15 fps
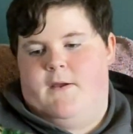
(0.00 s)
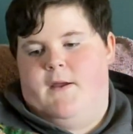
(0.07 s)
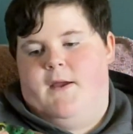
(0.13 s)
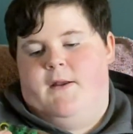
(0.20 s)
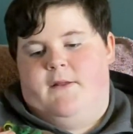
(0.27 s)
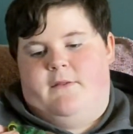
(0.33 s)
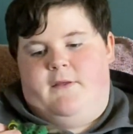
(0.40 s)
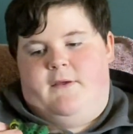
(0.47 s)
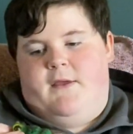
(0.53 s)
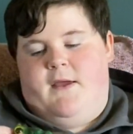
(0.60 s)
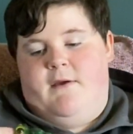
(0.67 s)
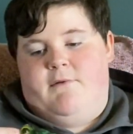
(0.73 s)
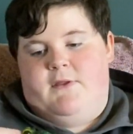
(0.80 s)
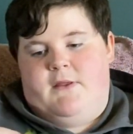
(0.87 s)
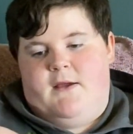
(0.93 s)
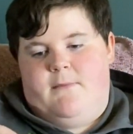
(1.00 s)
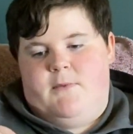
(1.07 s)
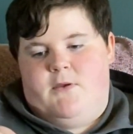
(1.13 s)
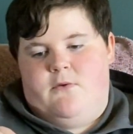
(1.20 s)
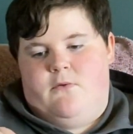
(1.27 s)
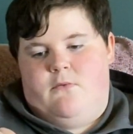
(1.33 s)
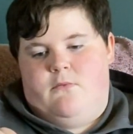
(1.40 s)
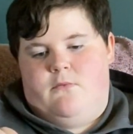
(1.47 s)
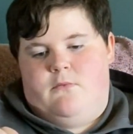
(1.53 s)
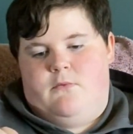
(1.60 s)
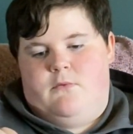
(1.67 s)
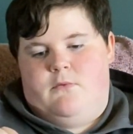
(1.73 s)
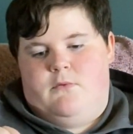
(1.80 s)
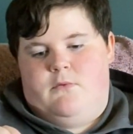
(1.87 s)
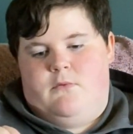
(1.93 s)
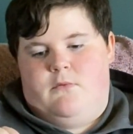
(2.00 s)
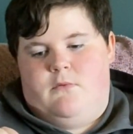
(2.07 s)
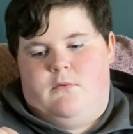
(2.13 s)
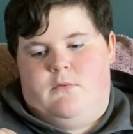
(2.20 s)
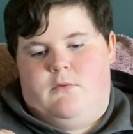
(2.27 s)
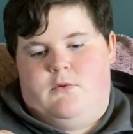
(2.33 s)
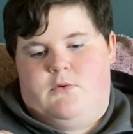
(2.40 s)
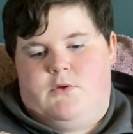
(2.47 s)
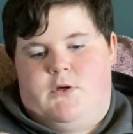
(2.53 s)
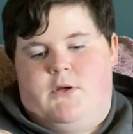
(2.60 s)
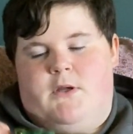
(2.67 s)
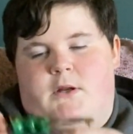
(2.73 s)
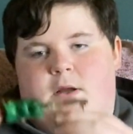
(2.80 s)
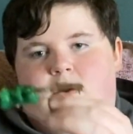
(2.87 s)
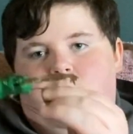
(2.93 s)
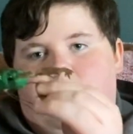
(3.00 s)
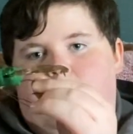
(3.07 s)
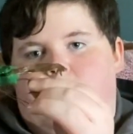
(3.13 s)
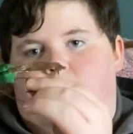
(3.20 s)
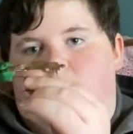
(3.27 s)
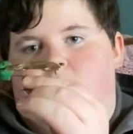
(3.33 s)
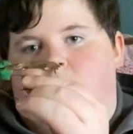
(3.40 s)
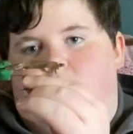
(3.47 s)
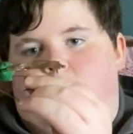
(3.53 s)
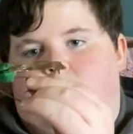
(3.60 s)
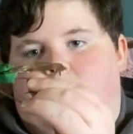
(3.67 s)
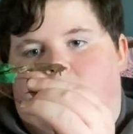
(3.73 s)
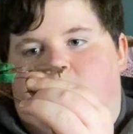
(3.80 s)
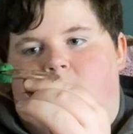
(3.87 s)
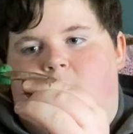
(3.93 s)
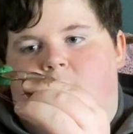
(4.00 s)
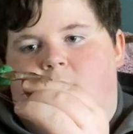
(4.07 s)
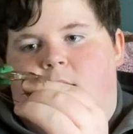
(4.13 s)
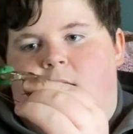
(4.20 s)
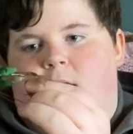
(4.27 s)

And it's like every time you jerk it out, it goes like that.